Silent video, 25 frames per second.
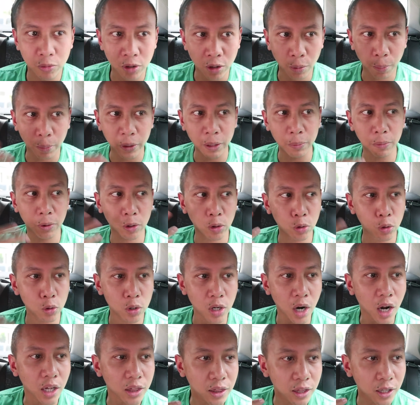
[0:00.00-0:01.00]
the people who
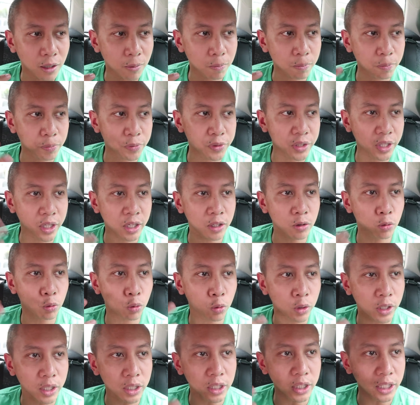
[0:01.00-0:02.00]
got them
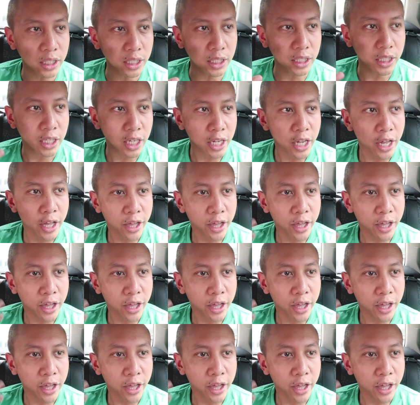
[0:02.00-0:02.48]
didn't really